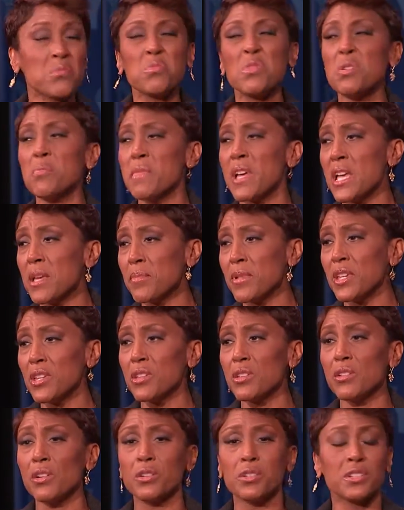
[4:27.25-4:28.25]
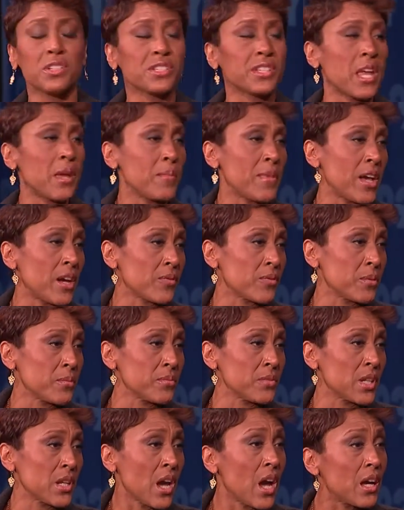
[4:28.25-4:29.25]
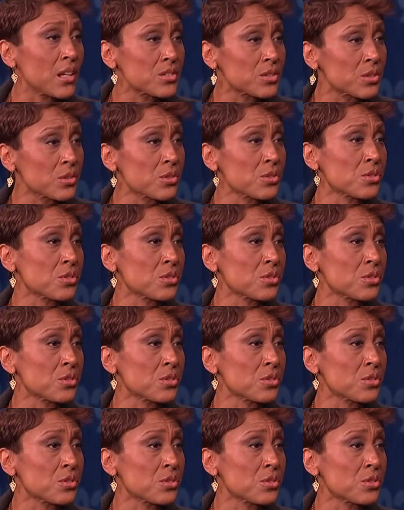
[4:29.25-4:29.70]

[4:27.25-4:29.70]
well, maybe, you just came back from the Oscars,